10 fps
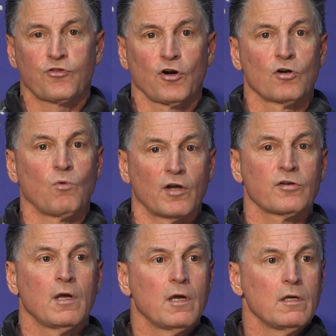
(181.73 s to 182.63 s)
third
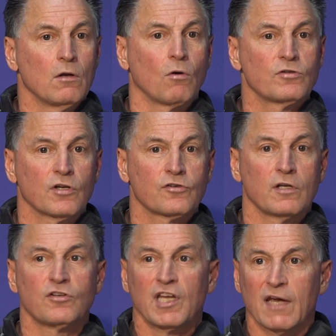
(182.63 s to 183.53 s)
was, just
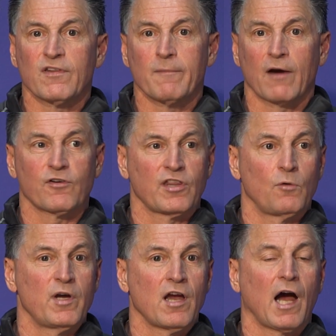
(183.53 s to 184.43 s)
to give them
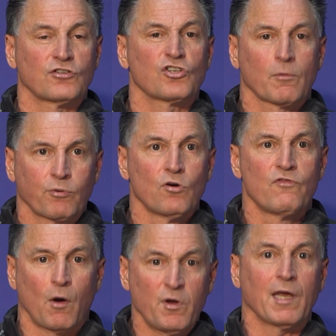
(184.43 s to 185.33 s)
everything we got, just to
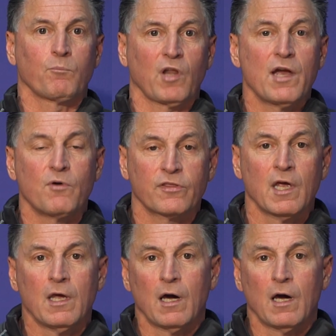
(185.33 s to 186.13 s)
prove that we can play with,